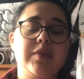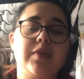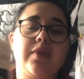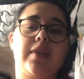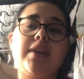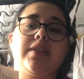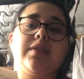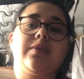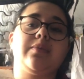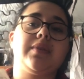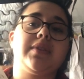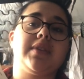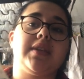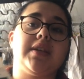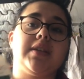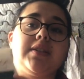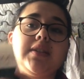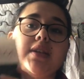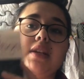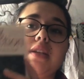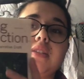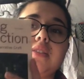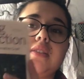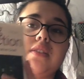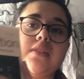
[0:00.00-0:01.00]
So that's what
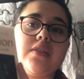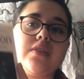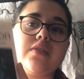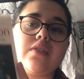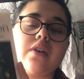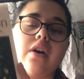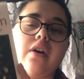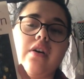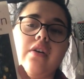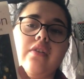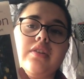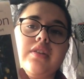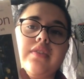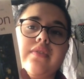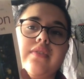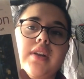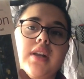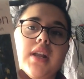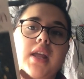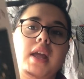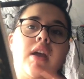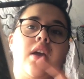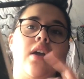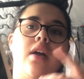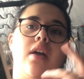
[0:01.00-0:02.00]
this is. This is all
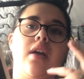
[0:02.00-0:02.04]
different